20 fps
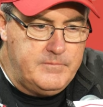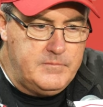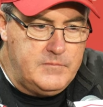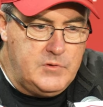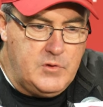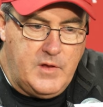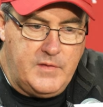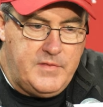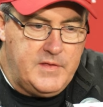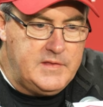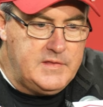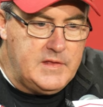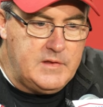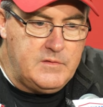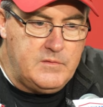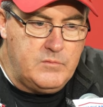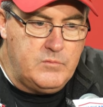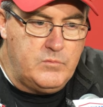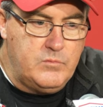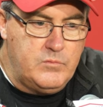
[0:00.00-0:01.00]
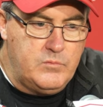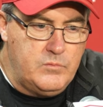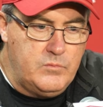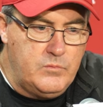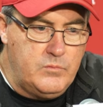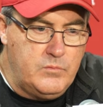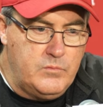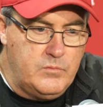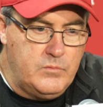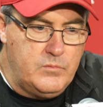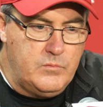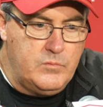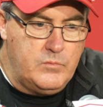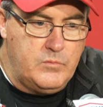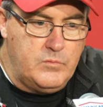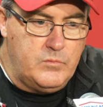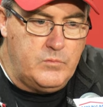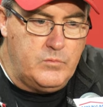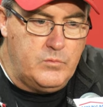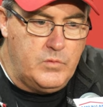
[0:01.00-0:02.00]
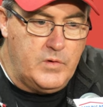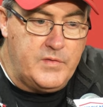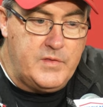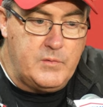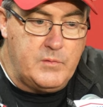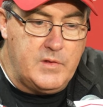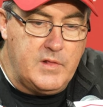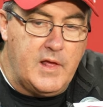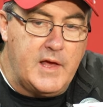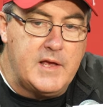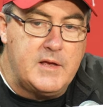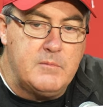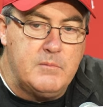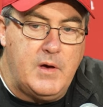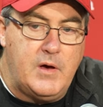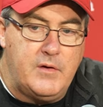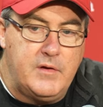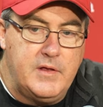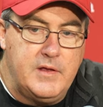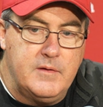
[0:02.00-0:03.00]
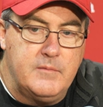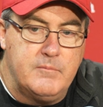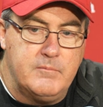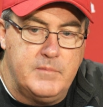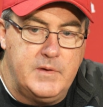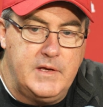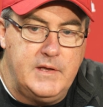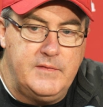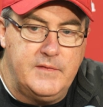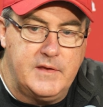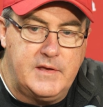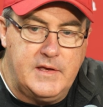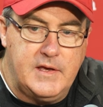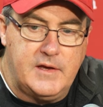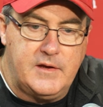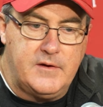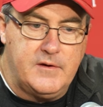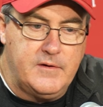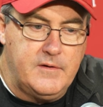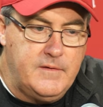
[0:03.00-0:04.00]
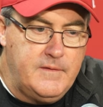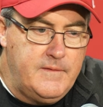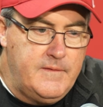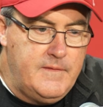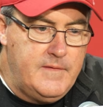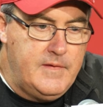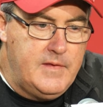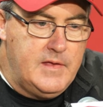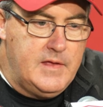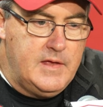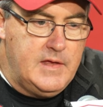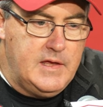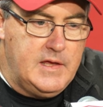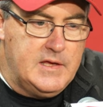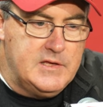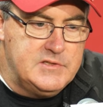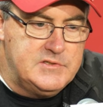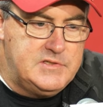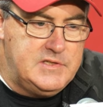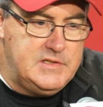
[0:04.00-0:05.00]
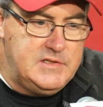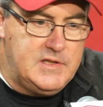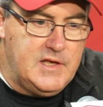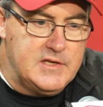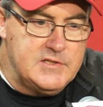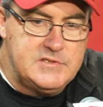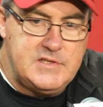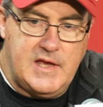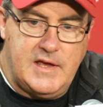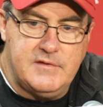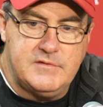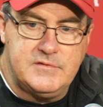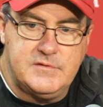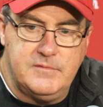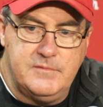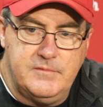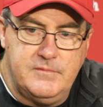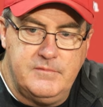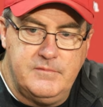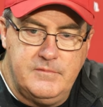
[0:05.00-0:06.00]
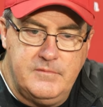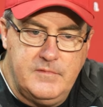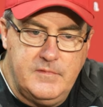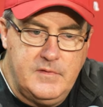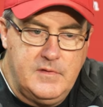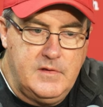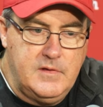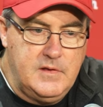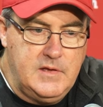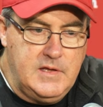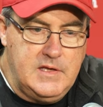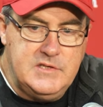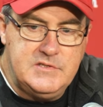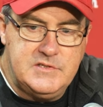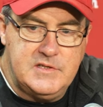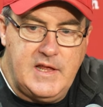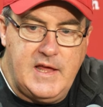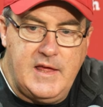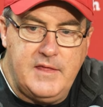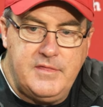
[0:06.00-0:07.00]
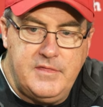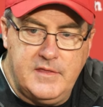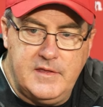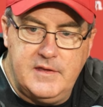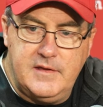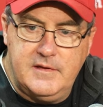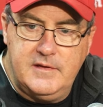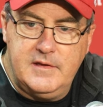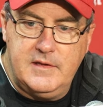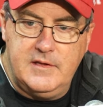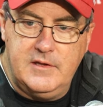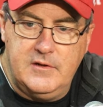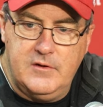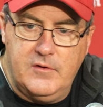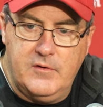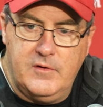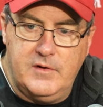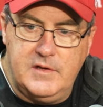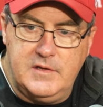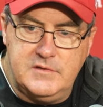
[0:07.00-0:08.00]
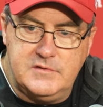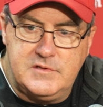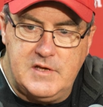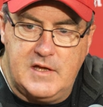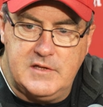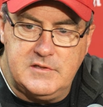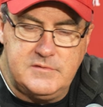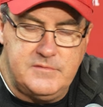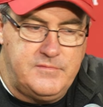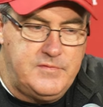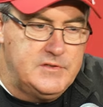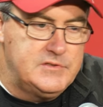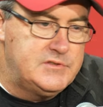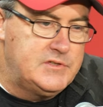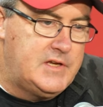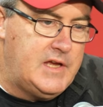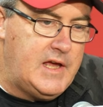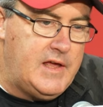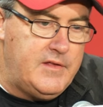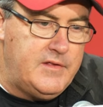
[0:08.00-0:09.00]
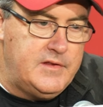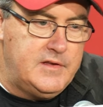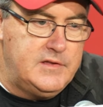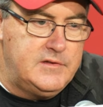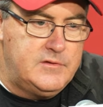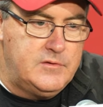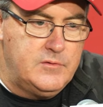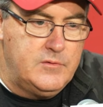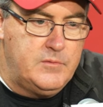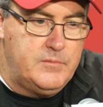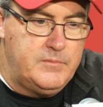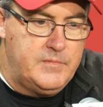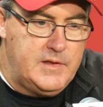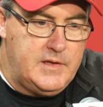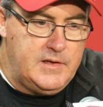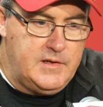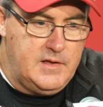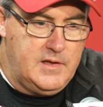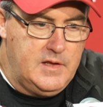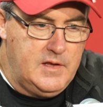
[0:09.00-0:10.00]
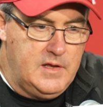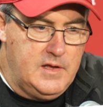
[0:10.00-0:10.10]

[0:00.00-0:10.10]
you know, I think that one thing we like about him being the kicker is he does have some, he's an athlete, you know, and he's got some physicality to him that